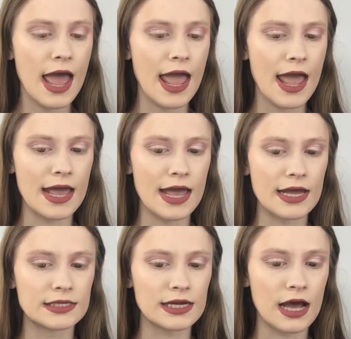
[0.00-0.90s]

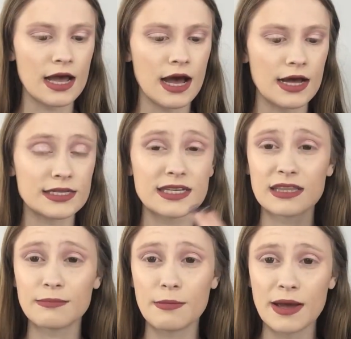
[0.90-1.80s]
and sent
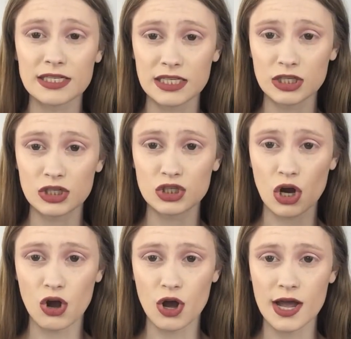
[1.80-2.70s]
them a message
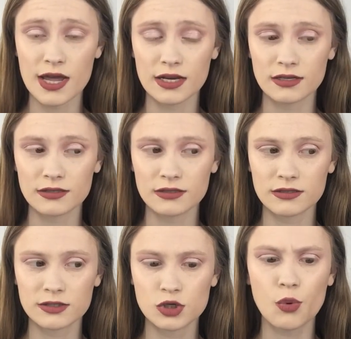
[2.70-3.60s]
on
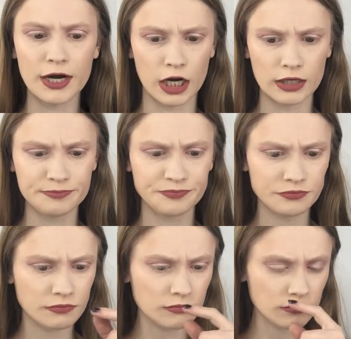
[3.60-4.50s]
Twitter
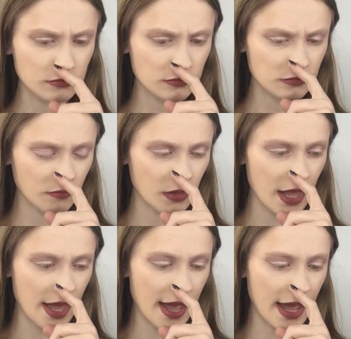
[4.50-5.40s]

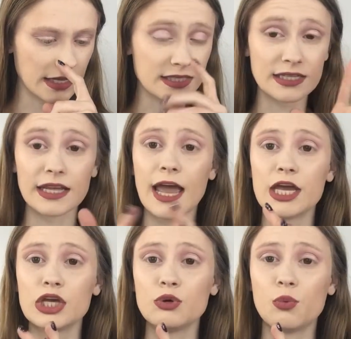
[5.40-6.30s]
and say like, hey,
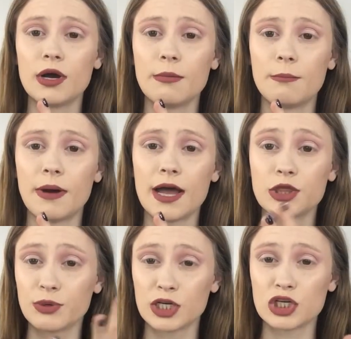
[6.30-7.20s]
you won my
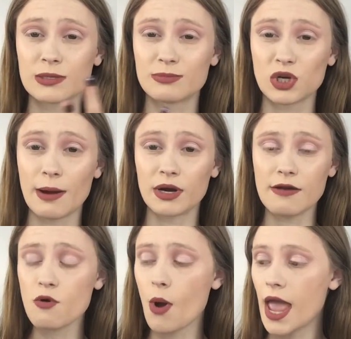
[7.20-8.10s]
300 subscriber
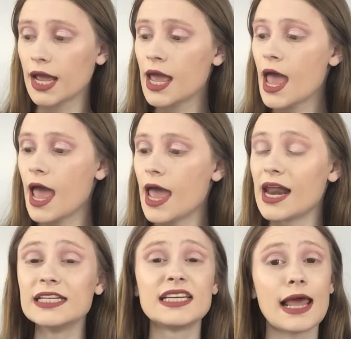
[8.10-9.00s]
giveaway, and I
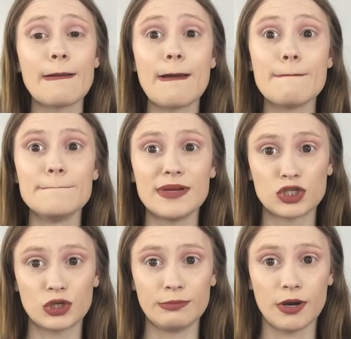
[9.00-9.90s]
did a
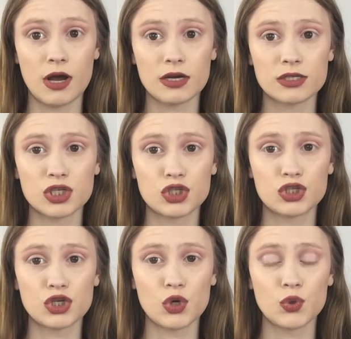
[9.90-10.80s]
mystery box.
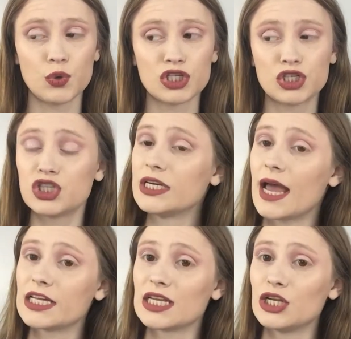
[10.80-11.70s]
So she
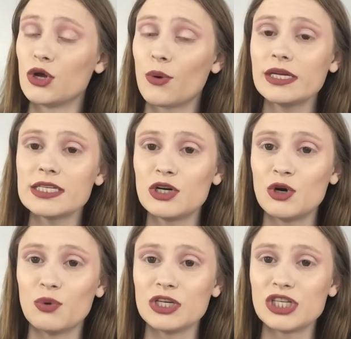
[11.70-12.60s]
has no idea
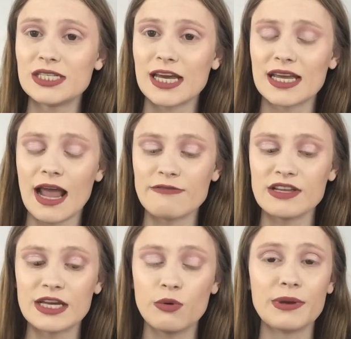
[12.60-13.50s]
what she's getting.
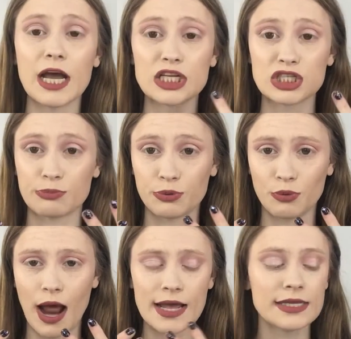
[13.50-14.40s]
Everything will be a
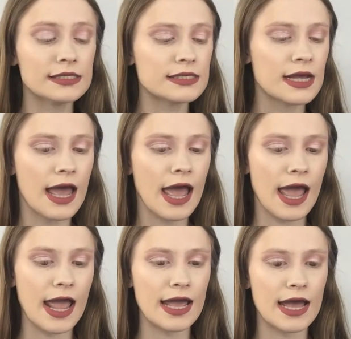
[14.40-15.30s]
surprise.
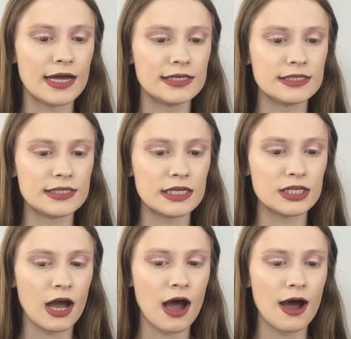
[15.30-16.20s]
And
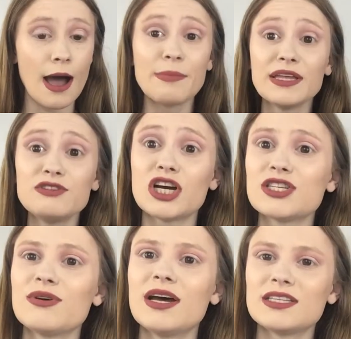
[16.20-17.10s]
I believe she also
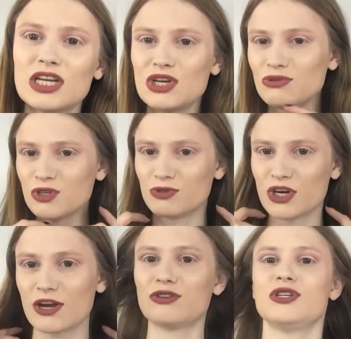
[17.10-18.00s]
has a YouTube
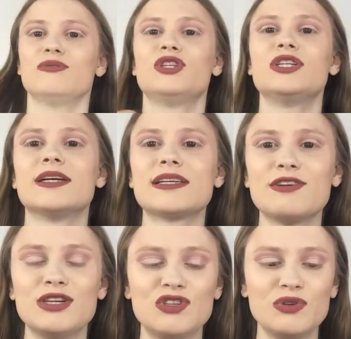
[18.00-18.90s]
channel too. She does have a
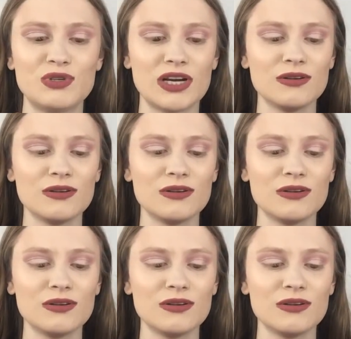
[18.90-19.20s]
YouTube channel,